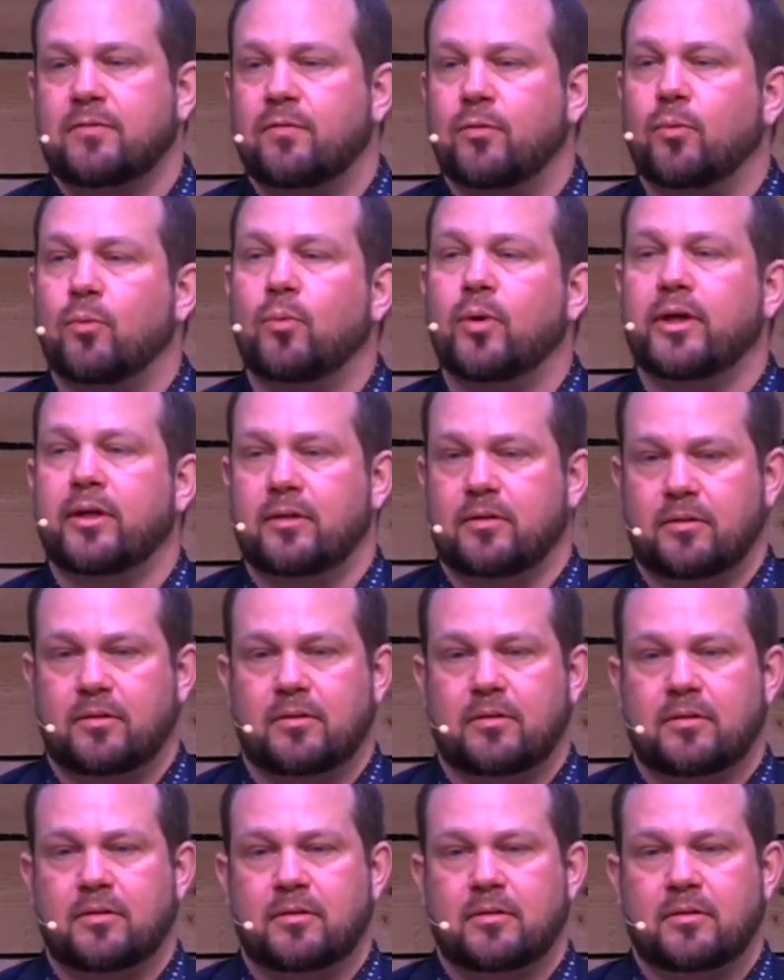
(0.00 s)
will
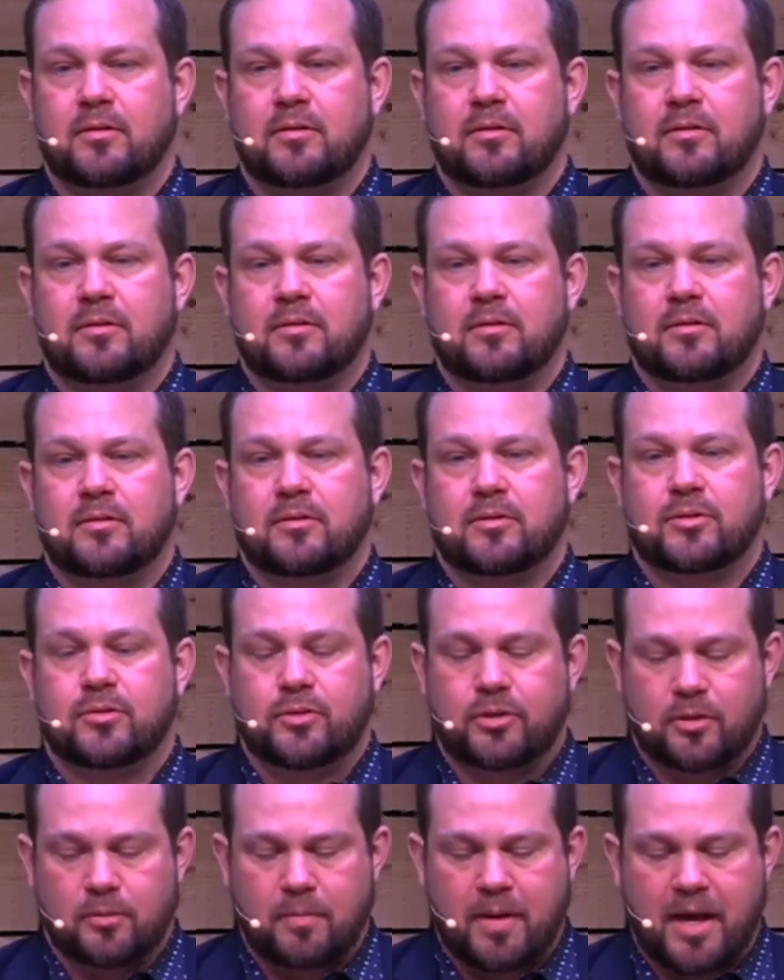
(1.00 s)
to
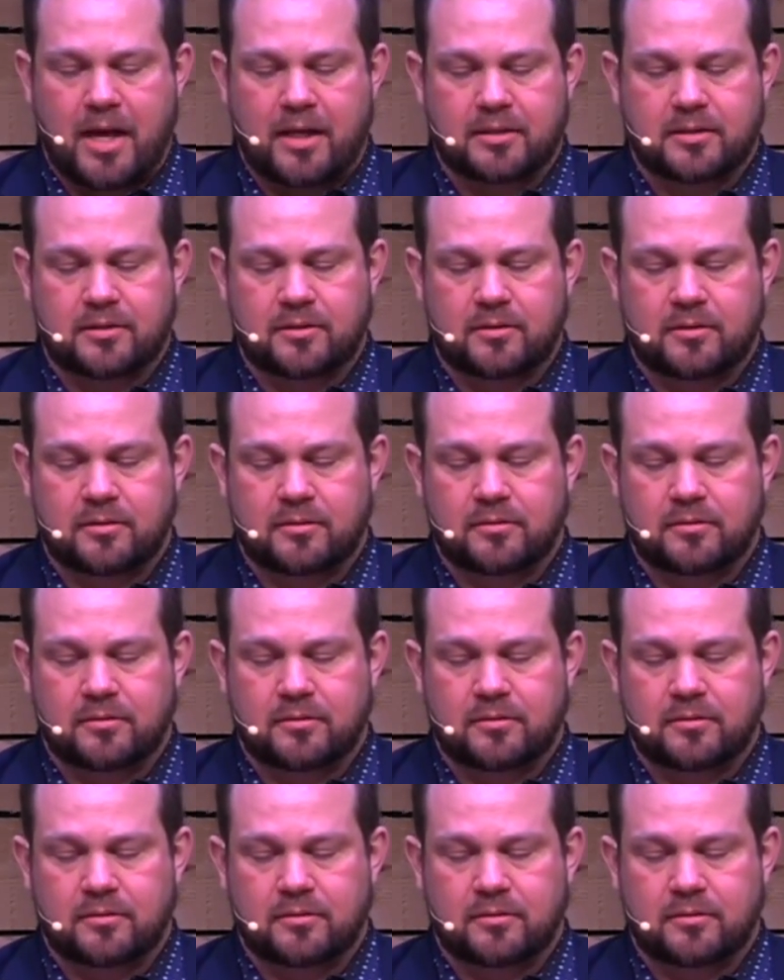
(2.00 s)
your master.